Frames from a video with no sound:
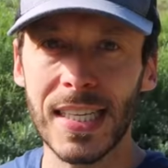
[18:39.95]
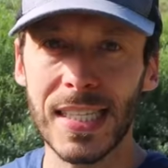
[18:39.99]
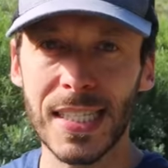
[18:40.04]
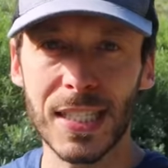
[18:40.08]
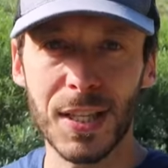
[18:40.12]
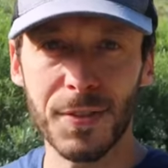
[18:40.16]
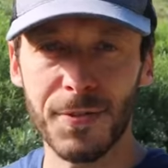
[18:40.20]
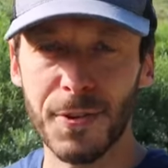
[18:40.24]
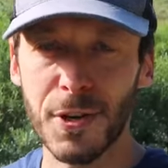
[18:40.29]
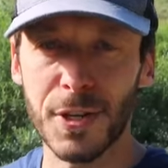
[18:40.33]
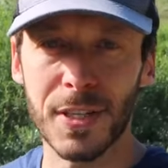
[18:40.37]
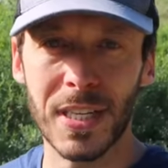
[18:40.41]
This is
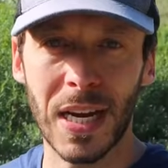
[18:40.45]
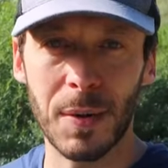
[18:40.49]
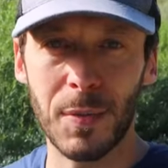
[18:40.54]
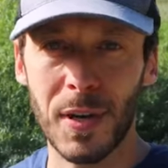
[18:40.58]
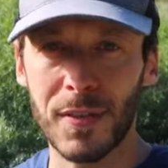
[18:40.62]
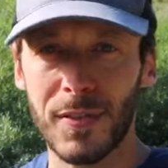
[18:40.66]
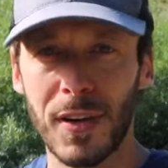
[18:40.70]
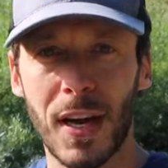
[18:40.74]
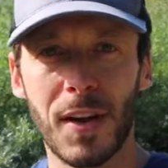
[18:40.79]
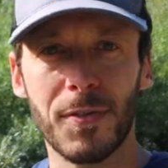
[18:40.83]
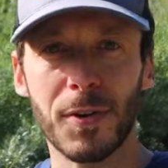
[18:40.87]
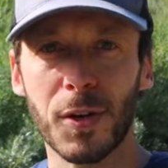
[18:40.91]
the first time
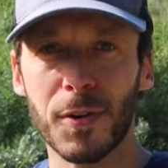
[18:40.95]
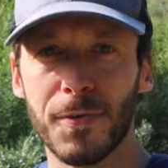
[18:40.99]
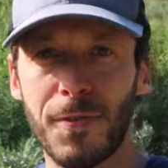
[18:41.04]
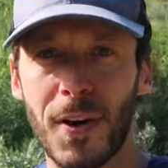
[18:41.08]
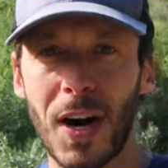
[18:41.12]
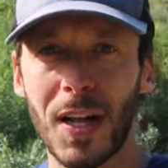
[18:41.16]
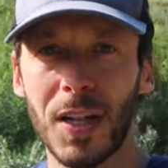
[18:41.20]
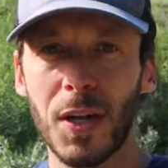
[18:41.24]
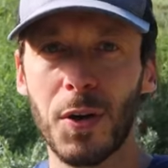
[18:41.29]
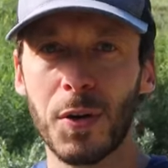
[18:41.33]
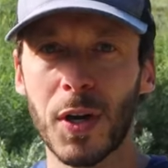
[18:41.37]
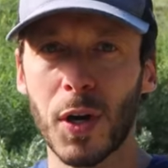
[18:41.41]
I've ever
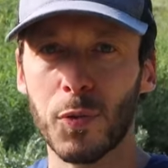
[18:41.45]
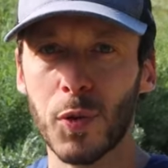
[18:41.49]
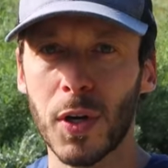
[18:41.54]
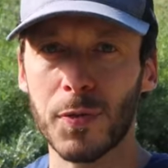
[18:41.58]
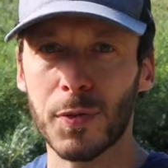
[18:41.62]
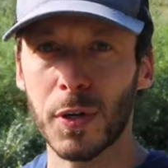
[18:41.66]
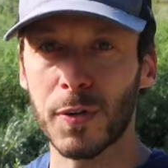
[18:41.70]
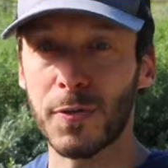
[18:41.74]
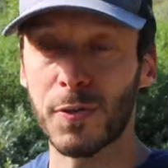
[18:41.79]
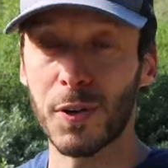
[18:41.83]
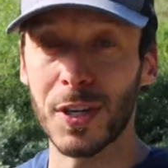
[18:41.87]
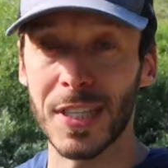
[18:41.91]
followed a
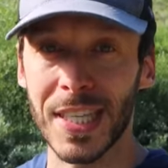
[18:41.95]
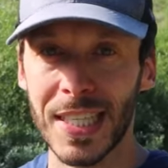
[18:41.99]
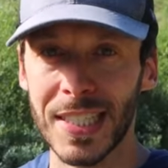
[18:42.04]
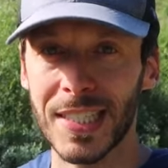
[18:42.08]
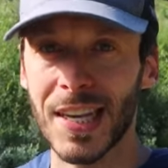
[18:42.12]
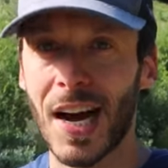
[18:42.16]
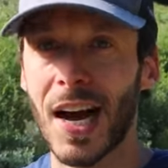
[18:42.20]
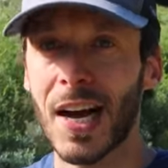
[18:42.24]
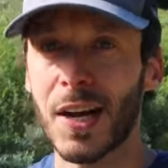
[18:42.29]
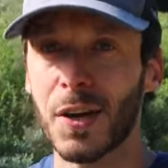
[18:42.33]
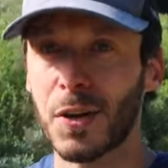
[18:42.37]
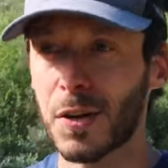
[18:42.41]
river for its
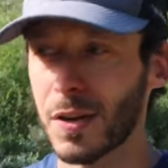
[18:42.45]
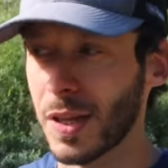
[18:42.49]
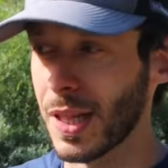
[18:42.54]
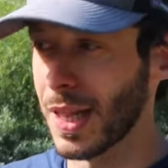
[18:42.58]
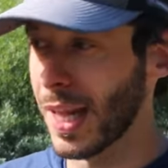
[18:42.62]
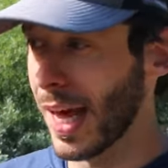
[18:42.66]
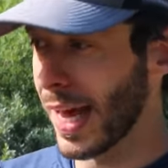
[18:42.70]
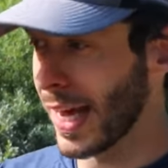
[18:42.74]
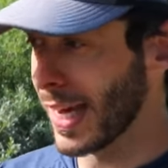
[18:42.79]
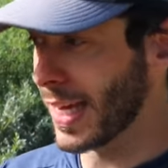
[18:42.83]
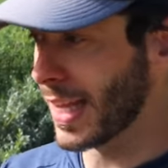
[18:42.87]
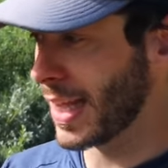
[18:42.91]
entire
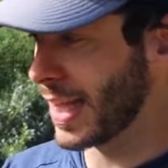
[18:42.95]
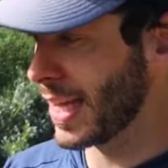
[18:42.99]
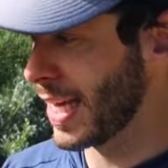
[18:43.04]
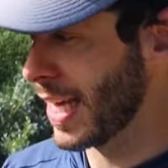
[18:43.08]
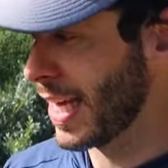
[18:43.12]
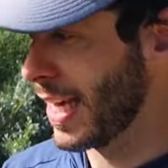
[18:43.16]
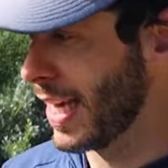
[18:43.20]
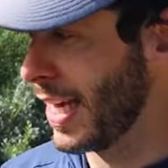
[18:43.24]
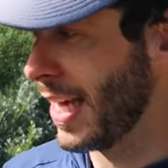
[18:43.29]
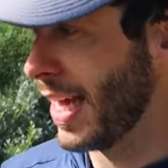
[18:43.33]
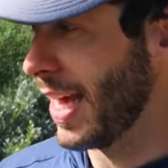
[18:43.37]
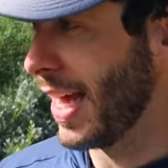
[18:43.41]
length.
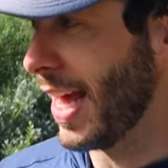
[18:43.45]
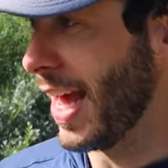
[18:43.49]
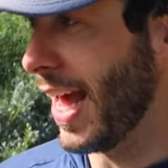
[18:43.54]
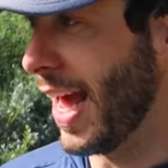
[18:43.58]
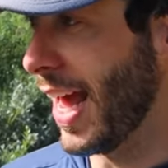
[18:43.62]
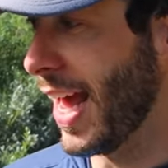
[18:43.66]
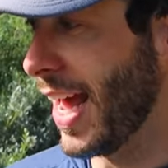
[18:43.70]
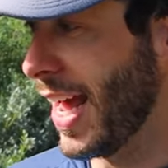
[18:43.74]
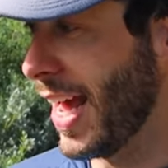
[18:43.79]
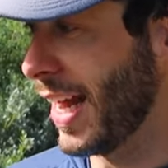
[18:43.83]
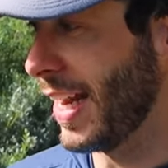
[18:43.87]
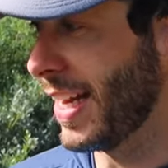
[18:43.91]

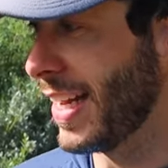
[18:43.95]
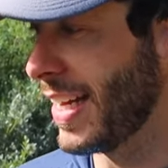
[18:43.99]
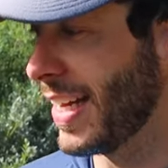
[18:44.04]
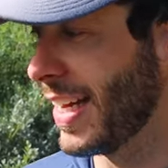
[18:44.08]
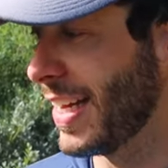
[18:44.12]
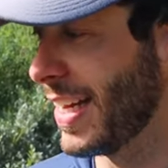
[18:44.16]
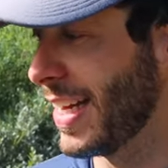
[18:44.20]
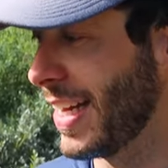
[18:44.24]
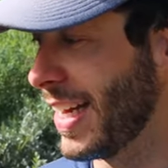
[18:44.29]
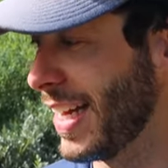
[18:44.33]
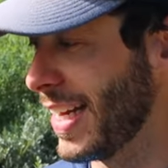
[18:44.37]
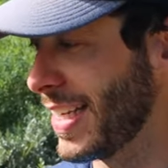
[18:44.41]
And
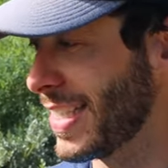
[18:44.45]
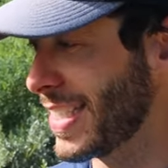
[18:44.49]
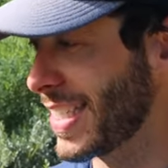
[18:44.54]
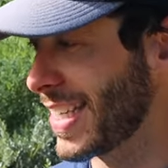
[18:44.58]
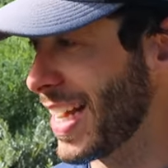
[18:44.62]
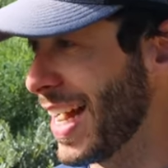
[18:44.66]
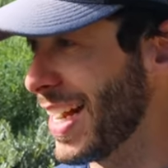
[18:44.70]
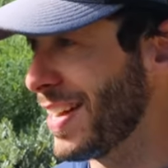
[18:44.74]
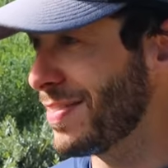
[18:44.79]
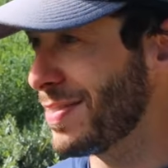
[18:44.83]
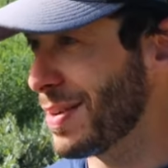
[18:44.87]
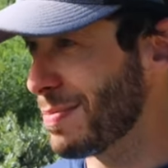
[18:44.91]
it's
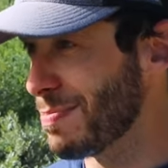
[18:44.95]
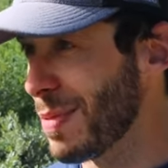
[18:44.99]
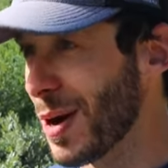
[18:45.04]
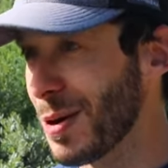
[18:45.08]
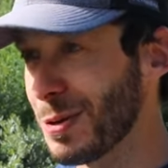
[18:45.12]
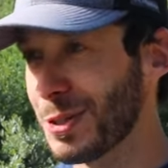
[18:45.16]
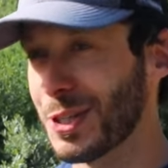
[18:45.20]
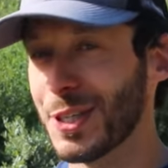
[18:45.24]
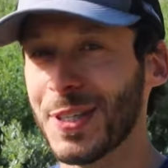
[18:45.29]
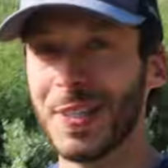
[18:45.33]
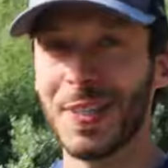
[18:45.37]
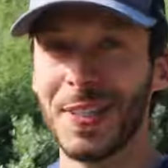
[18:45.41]
kind of
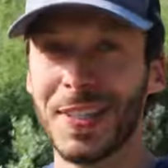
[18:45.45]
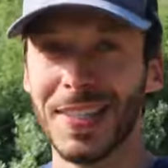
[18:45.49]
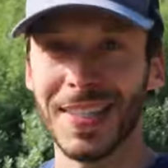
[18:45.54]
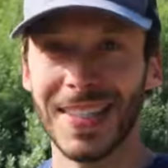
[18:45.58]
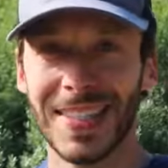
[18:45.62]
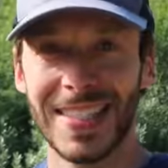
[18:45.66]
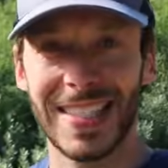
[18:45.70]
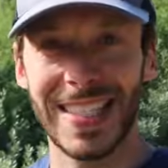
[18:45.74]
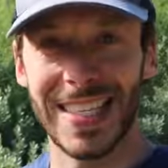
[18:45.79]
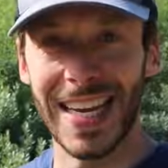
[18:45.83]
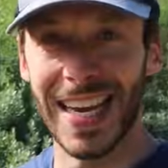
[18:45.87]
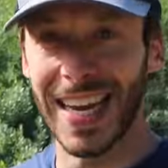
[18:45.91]
emotional
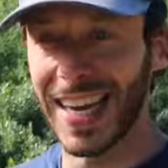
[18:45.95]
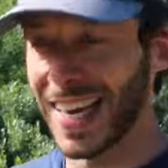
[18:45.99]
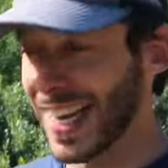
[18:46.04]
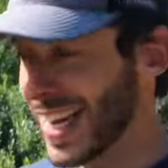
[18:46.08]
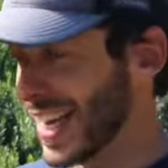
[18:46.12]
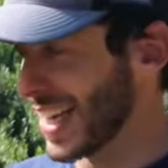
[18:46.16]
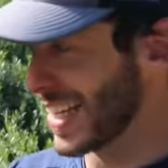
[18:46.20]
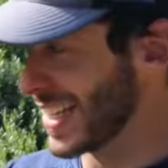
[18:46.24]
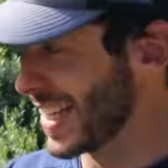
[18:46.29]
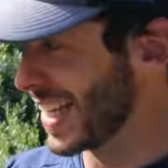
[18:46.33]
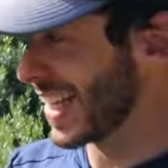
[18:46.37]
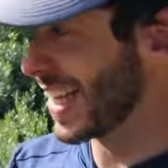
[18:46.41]
seeing
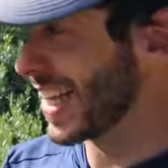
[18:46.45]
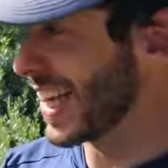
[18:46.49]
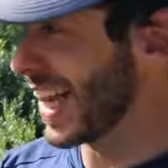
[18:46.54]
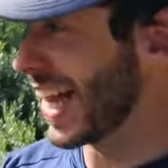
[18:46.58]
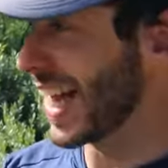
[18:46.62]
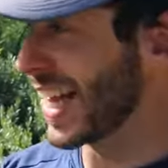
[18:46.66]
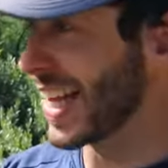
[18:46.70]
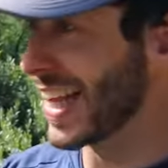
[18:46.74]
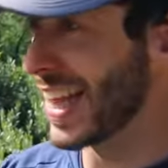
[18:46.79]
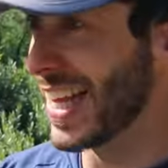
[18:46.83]
it like